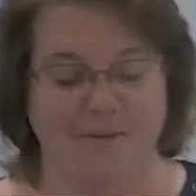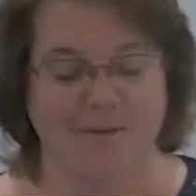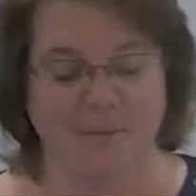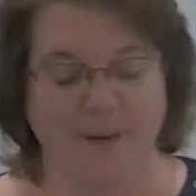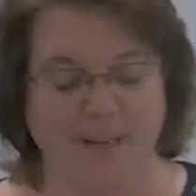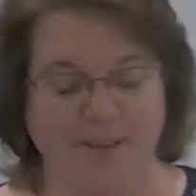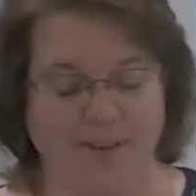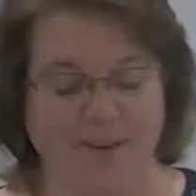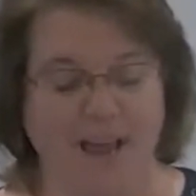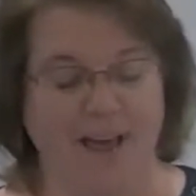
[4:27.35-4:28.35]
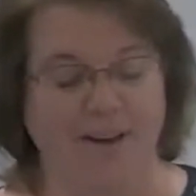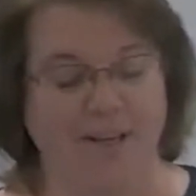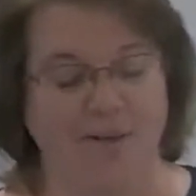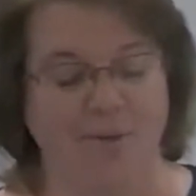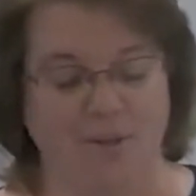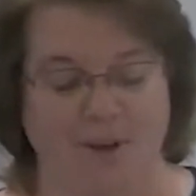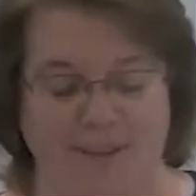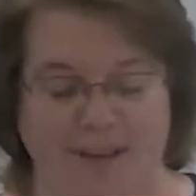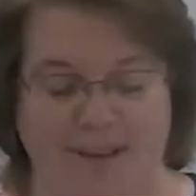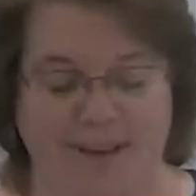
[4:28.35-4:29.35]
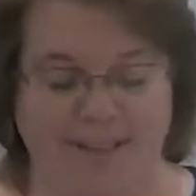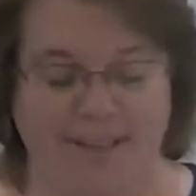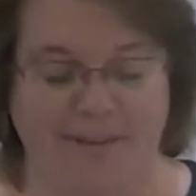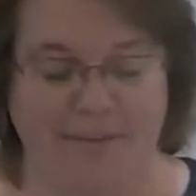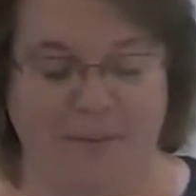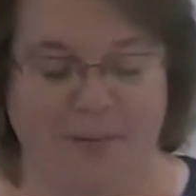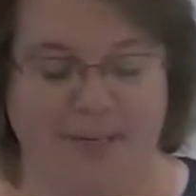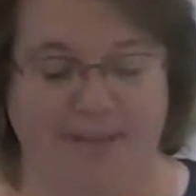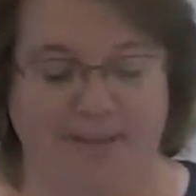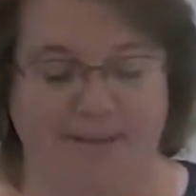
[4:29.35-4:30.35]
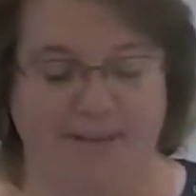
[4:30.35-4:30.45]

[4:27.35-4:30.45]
for me to learn how to use all that God has given me.